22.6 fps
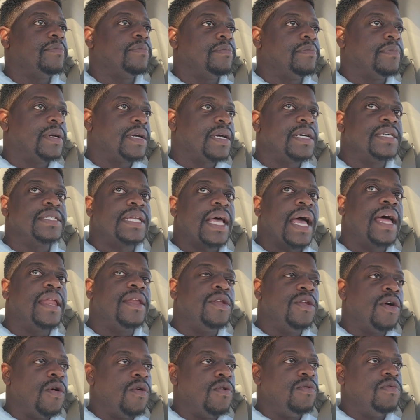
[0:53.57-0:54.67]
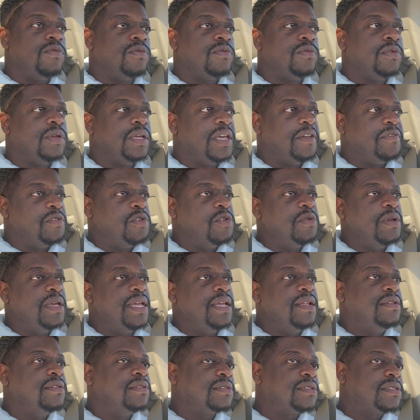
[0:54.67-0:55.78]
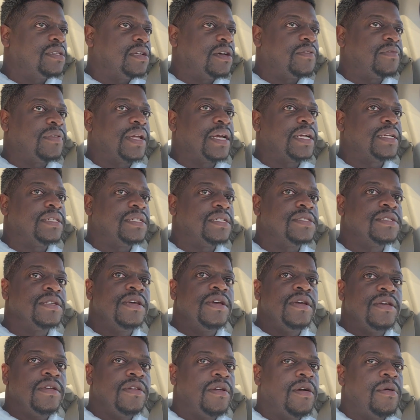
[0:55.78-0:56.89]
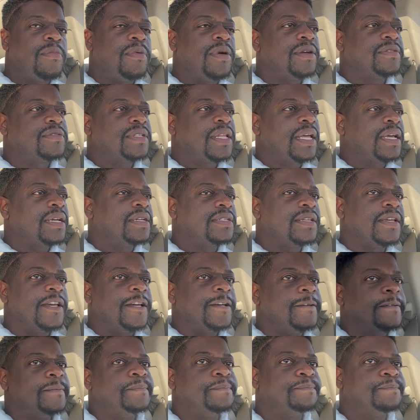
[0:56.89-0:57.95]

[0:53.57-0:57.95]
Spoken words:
Because I know if you eating stuff like this, your breath stinks as hell.